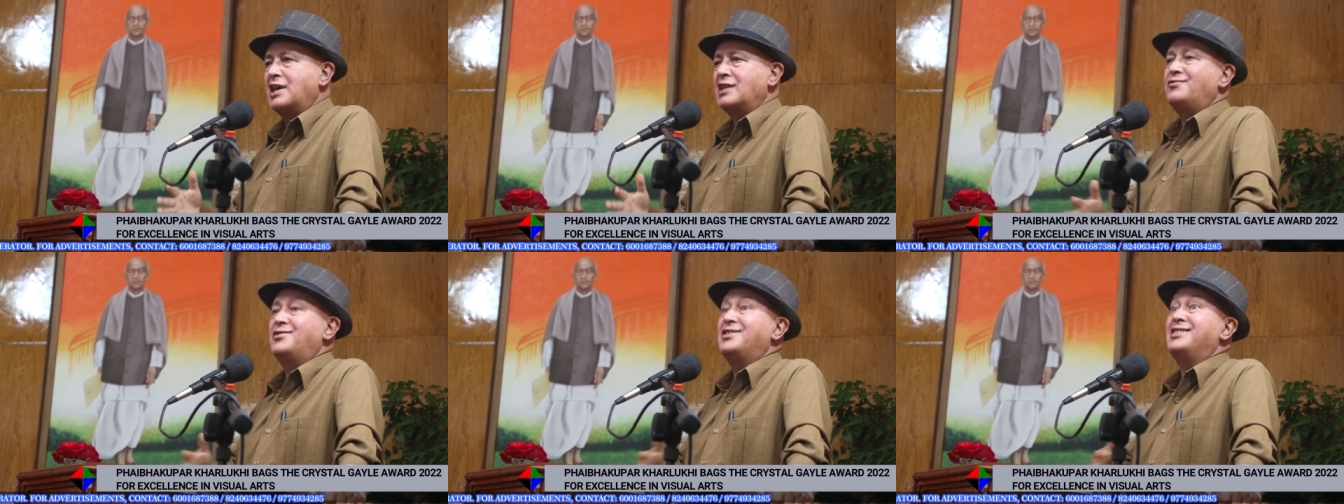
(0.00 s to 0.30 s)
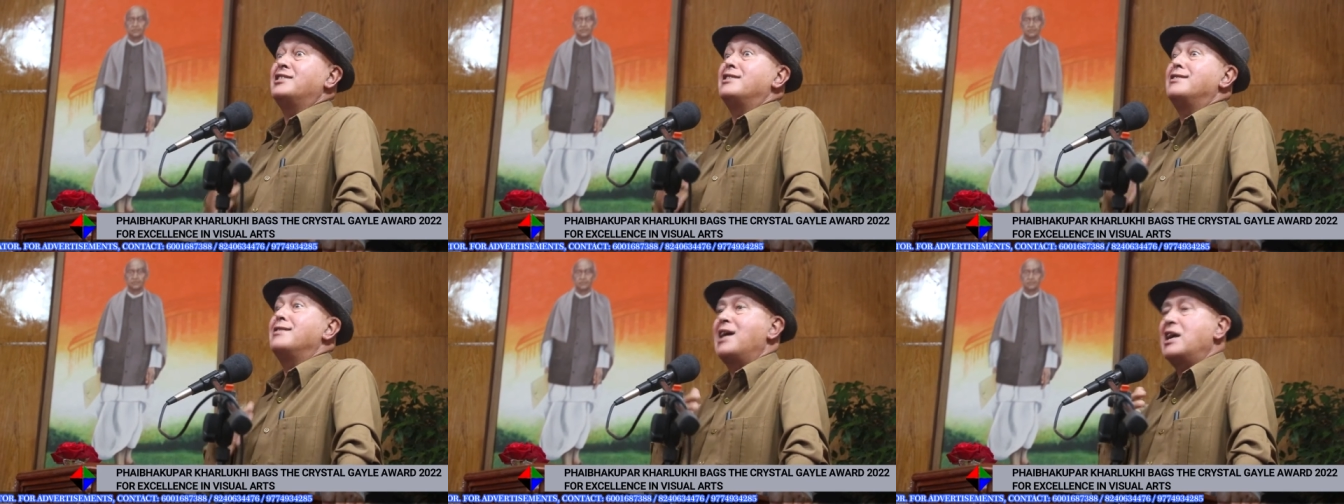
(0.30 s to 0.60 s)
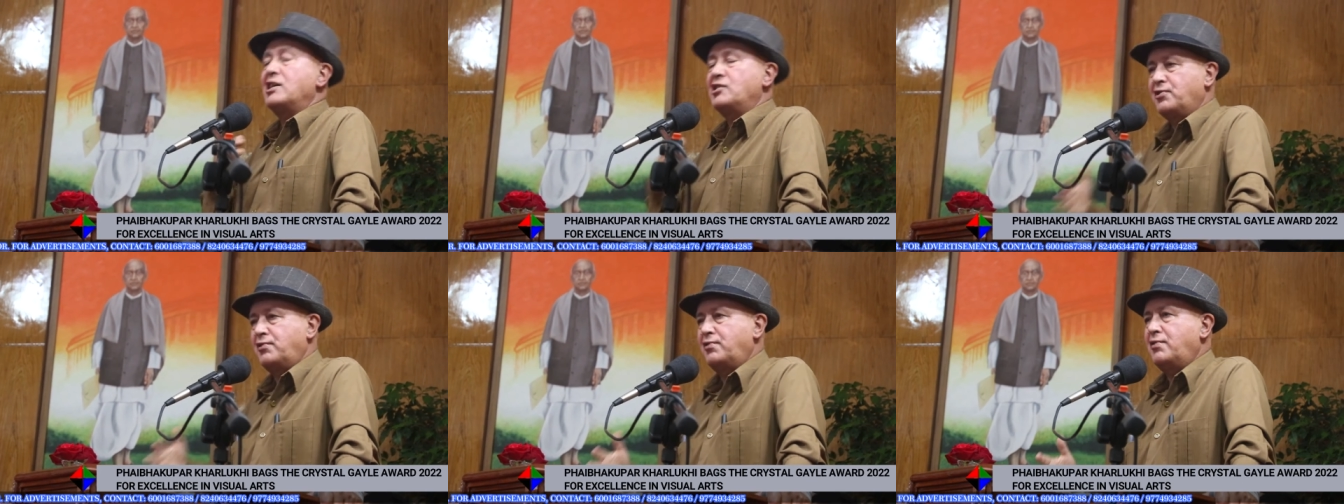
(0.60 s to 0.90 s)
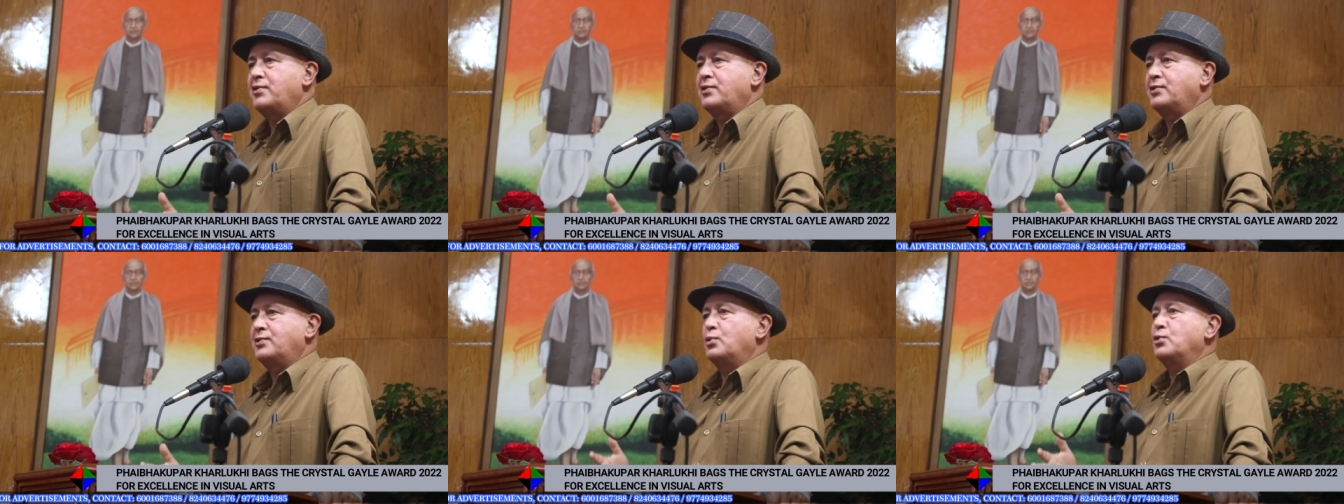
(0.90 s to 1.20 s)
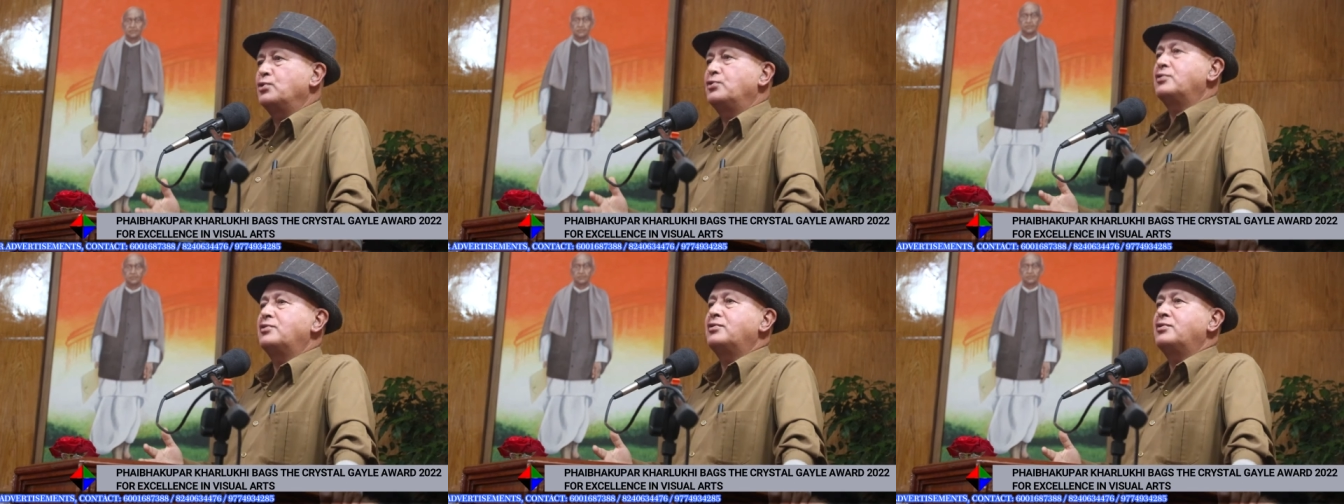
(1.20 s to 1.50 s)
as far as the natural
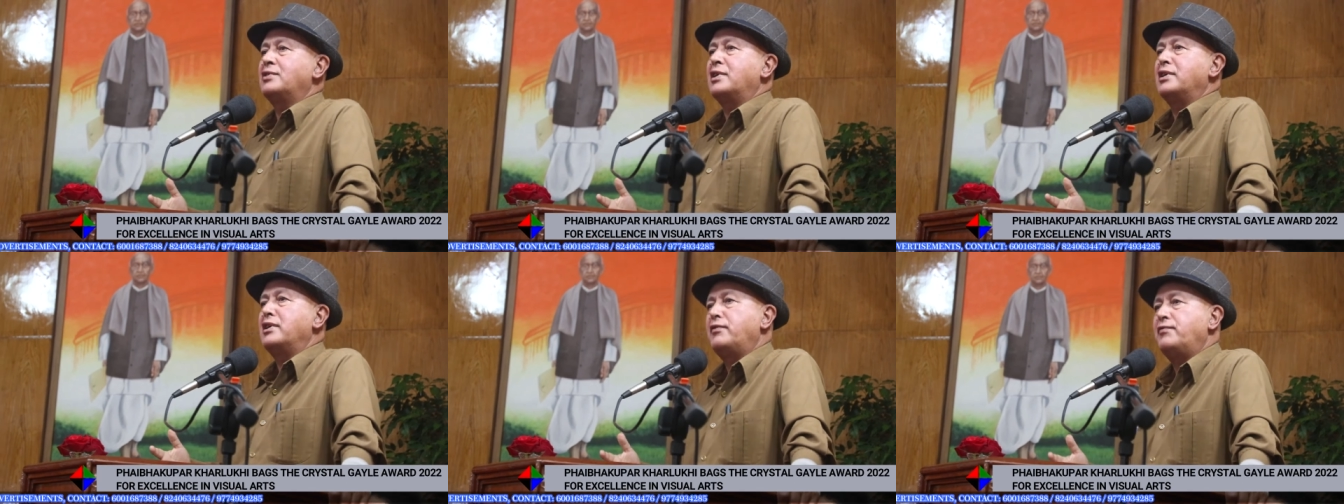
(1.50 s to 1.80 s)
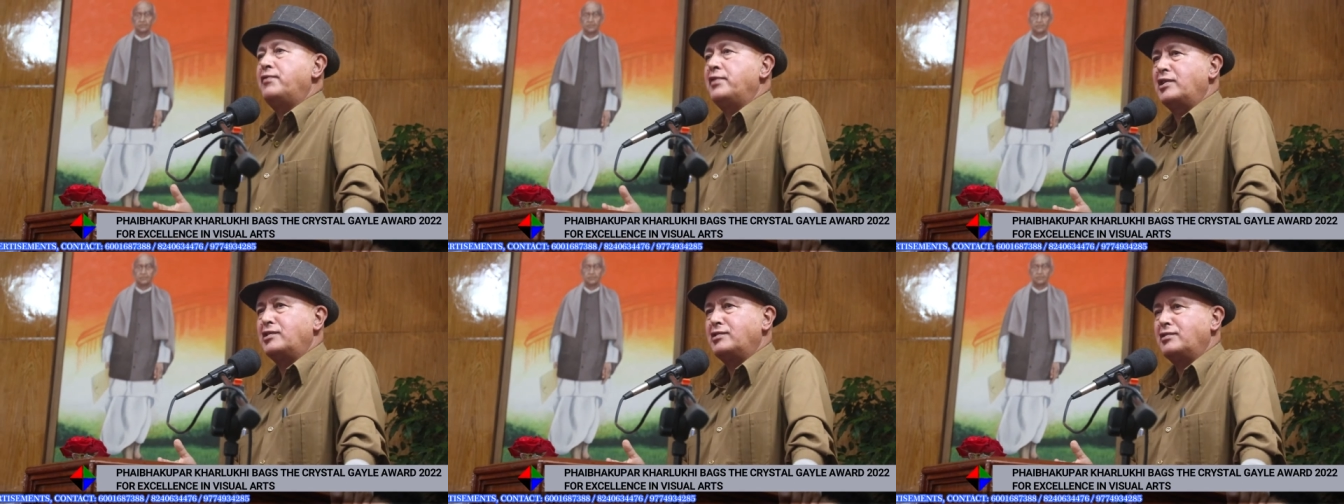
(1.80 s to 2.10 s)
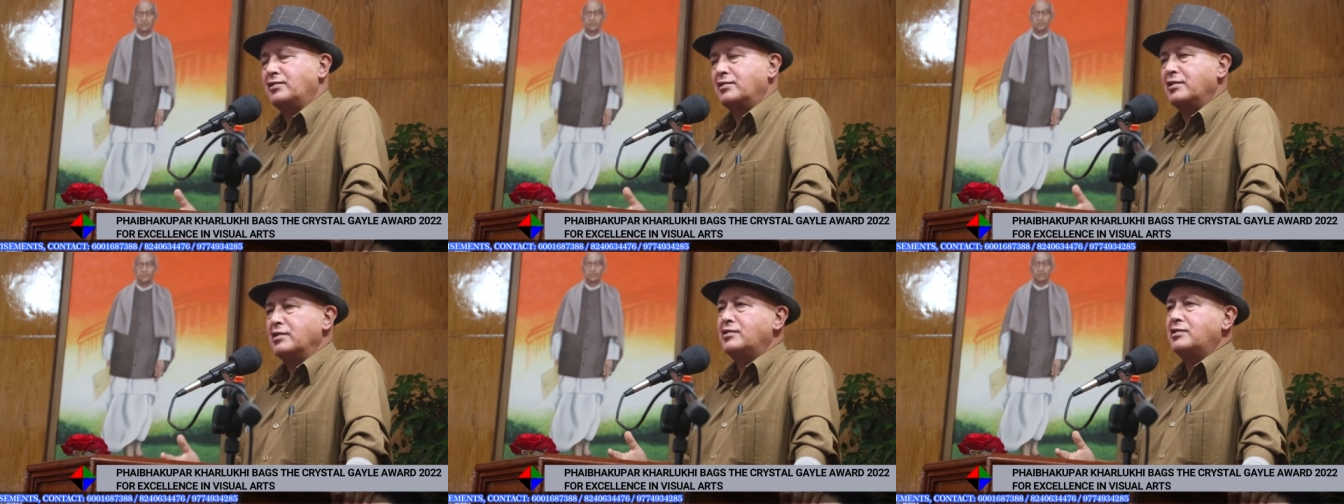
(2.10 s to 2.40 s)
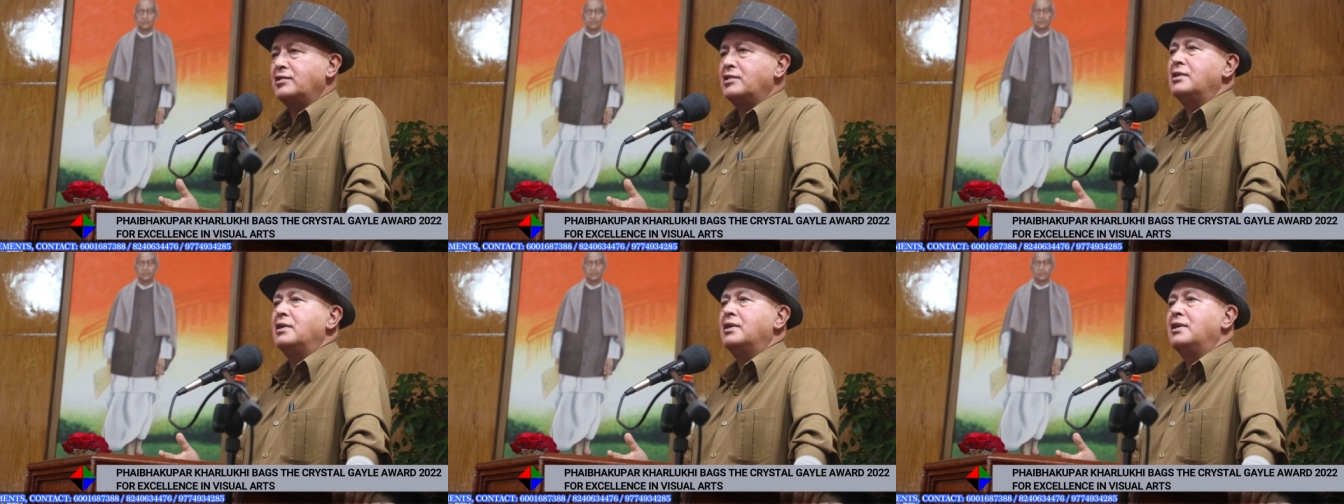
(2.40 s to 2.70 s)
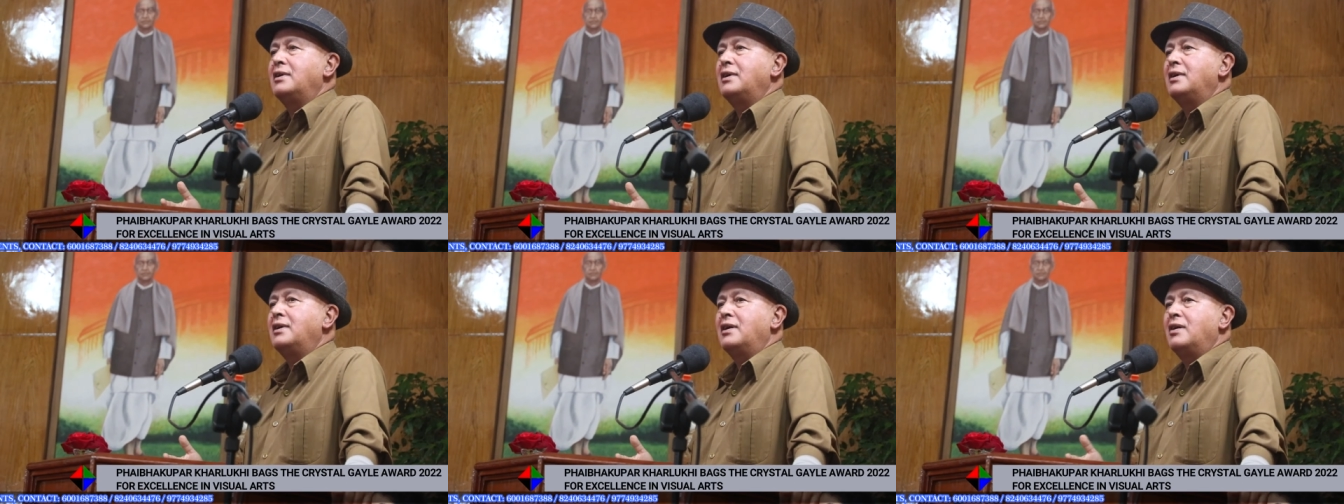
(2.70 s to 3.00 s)
resources identification is
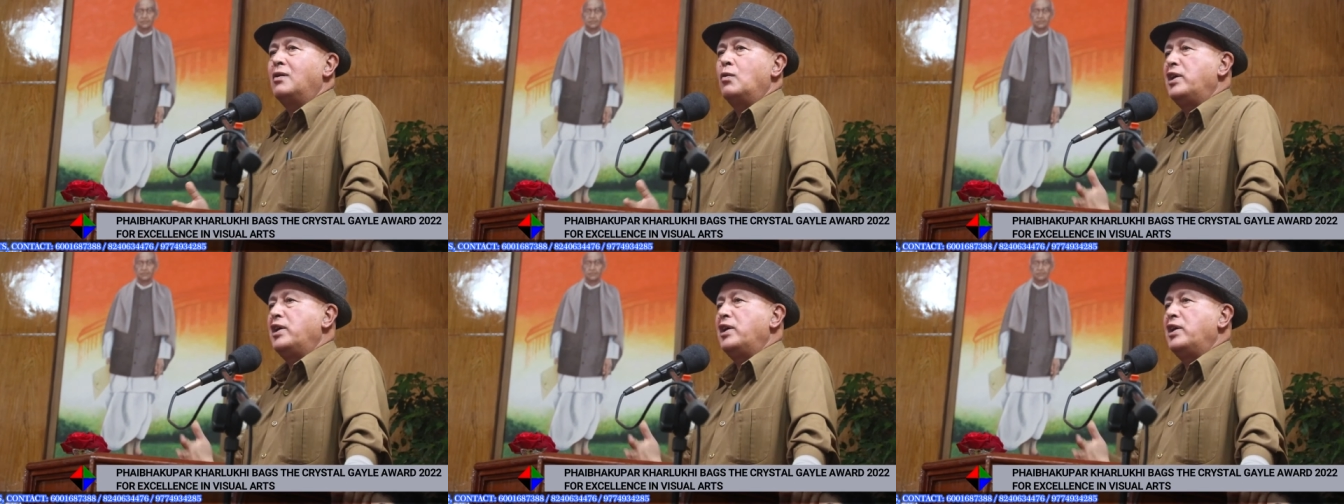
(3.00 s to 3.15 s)
concerned.